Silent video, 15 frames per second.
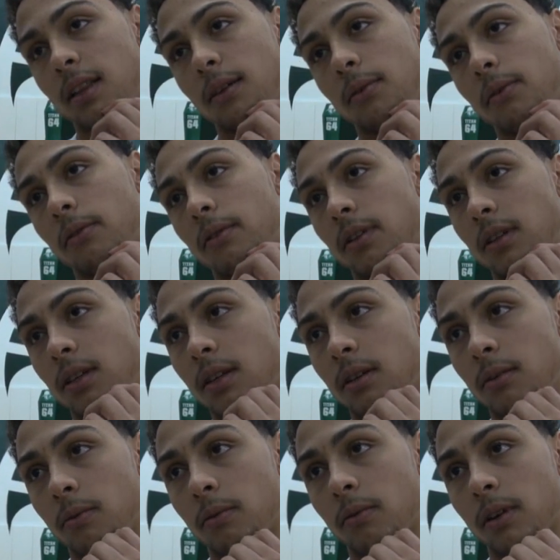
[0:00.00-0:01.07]
think we're really
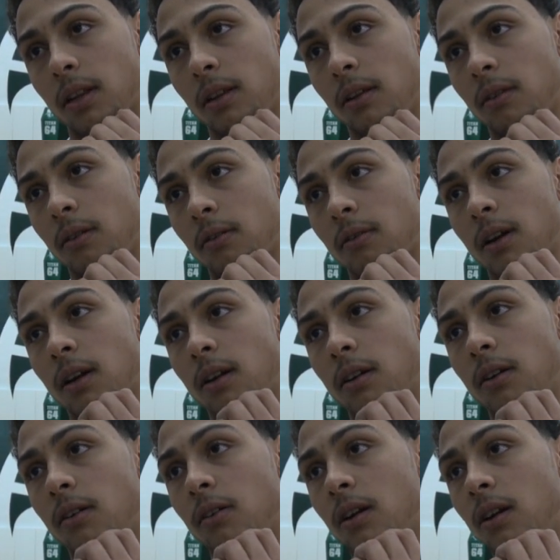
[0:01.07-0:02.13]
ready to
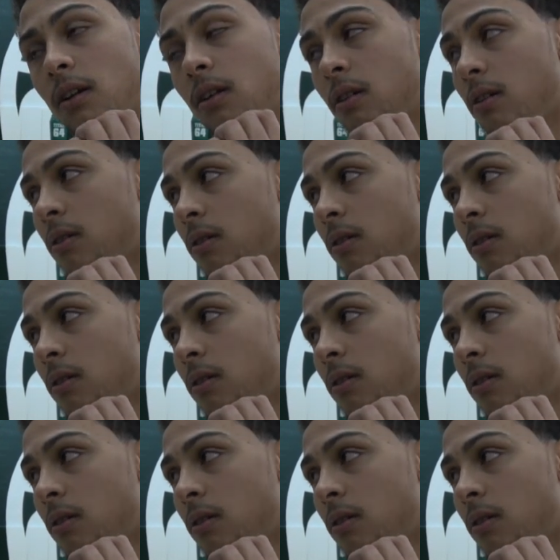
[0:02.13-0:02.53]
go right now.